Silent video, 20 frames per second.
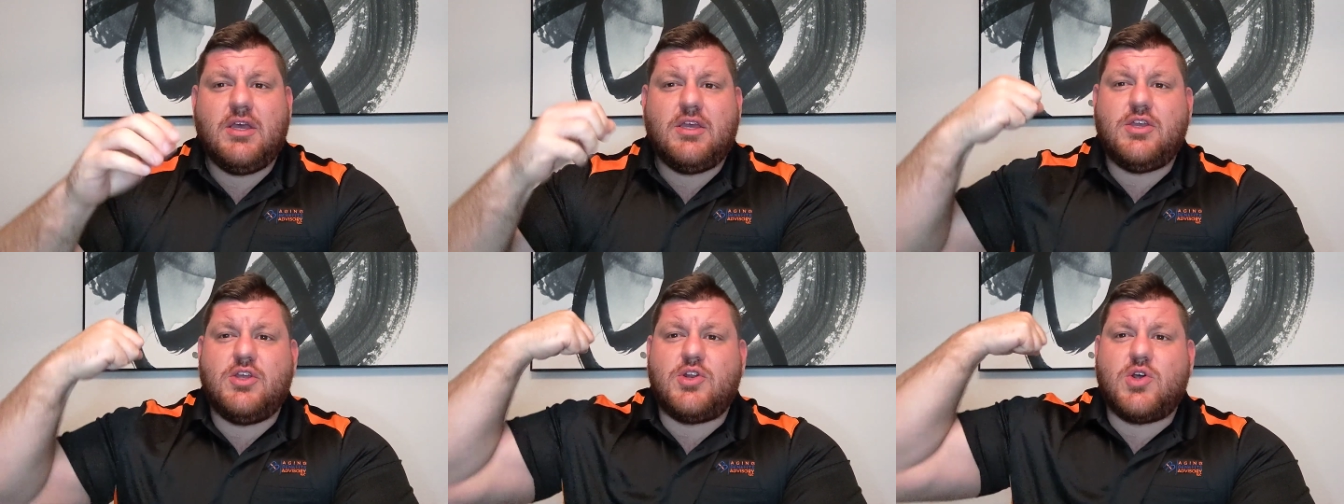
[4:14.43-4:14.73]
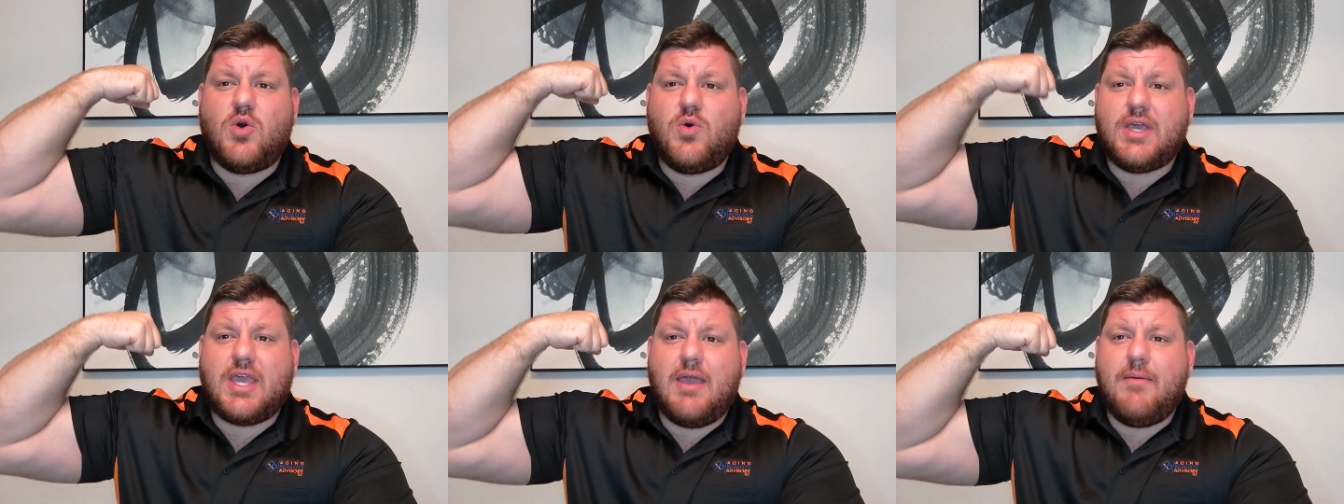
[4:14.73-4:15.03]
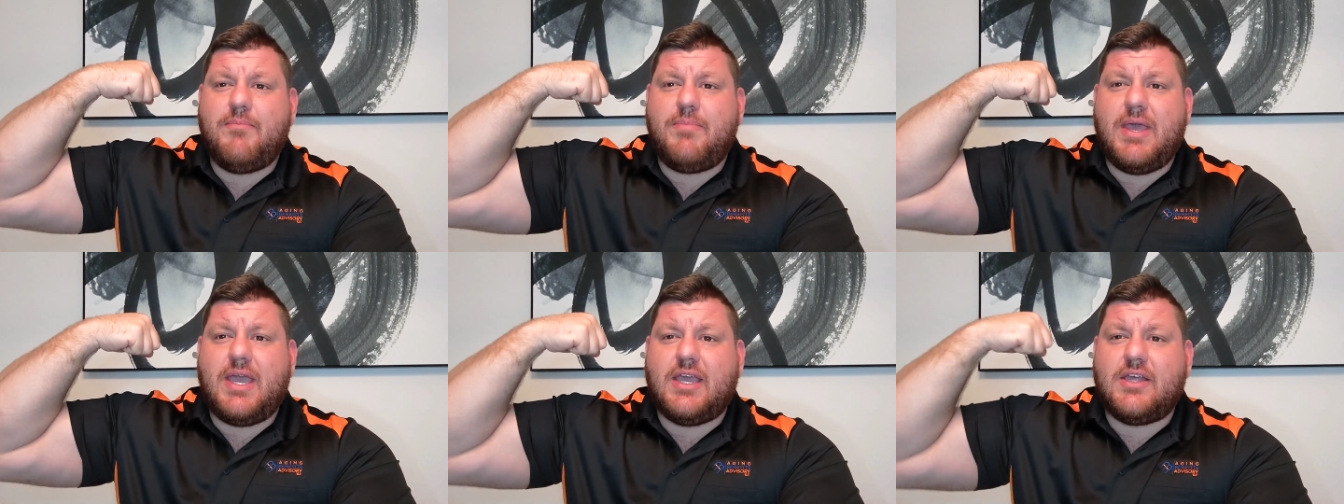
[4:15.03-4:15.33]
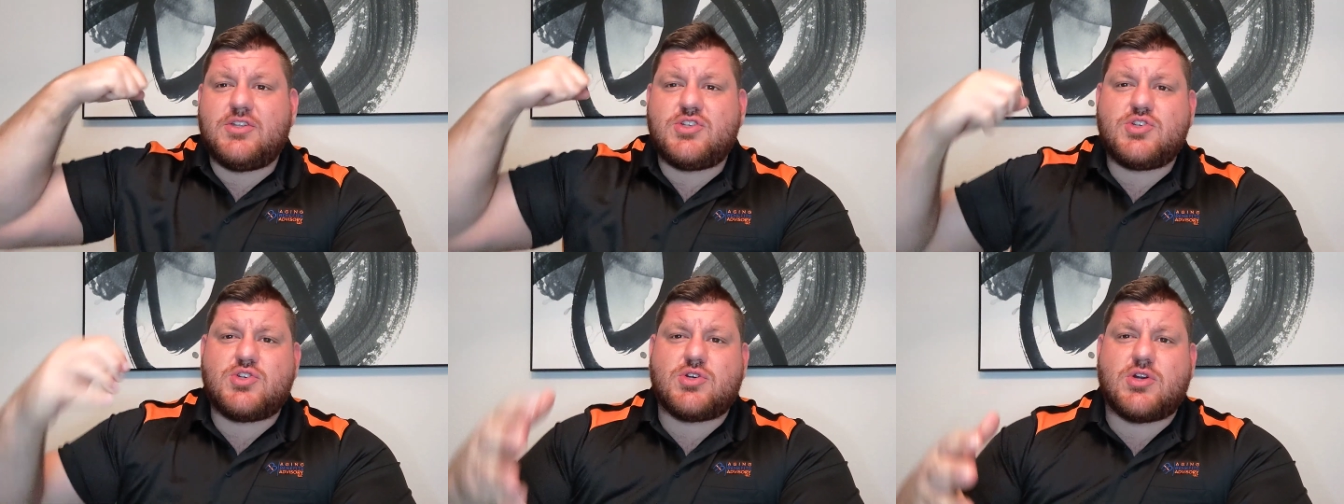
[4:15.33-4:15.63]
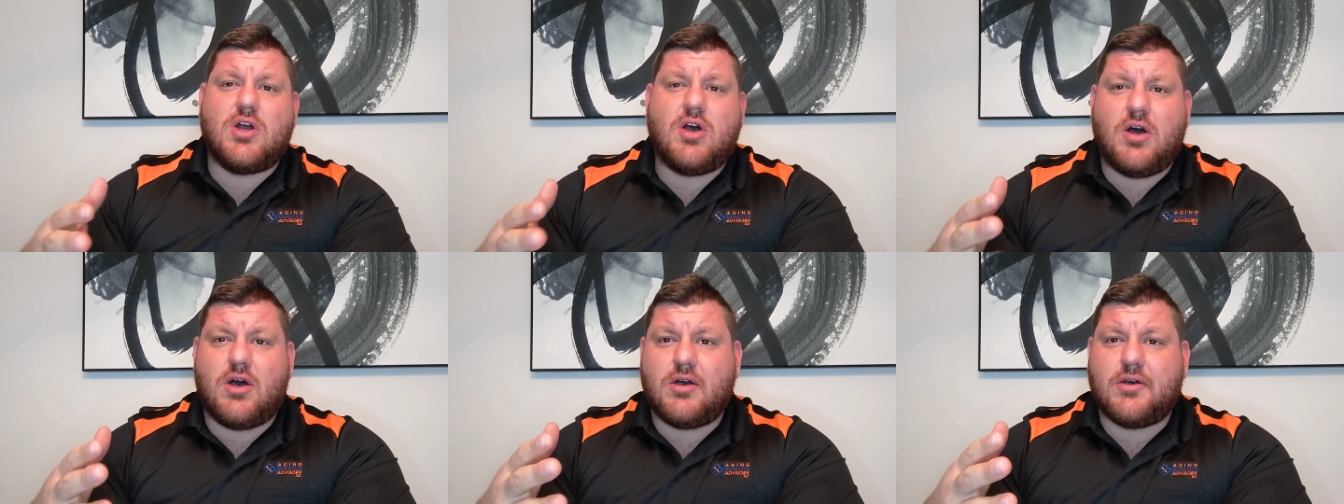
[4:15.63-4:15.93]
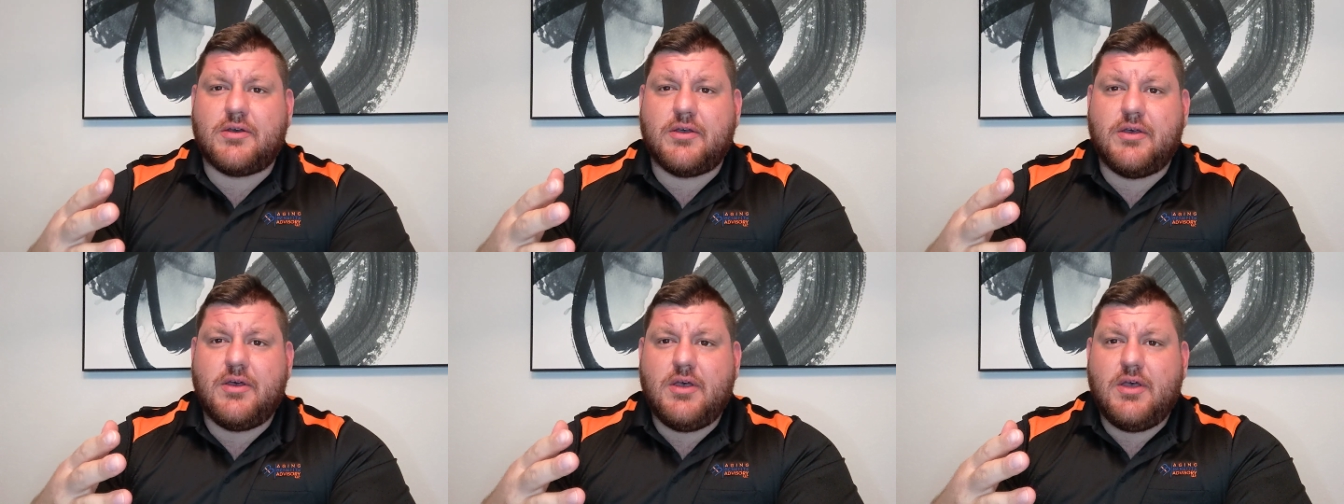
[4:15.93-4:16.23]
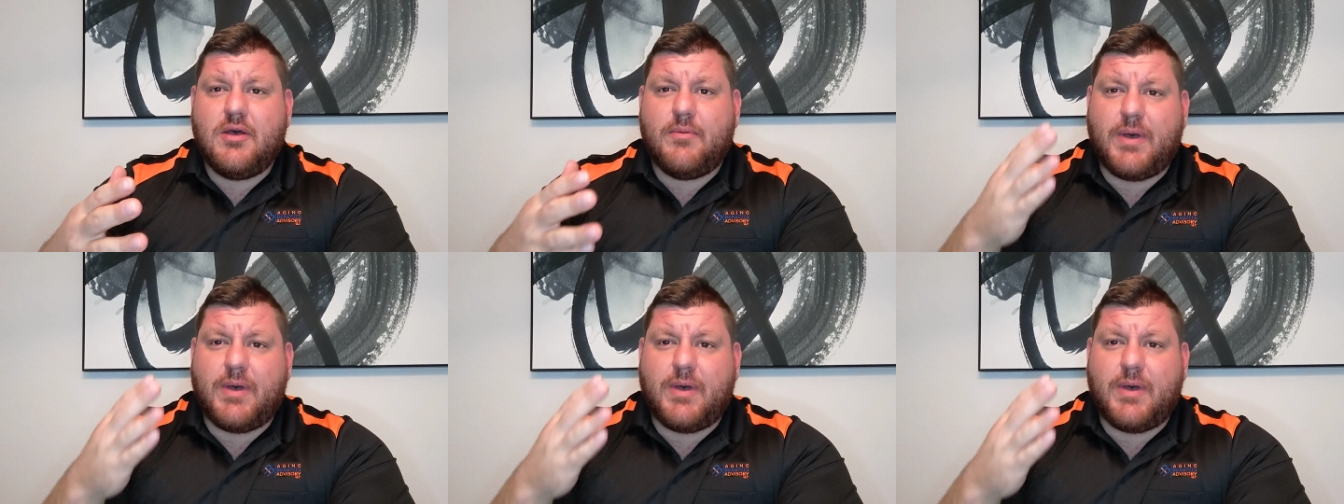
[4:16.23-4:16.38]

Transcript: You don't get big and strong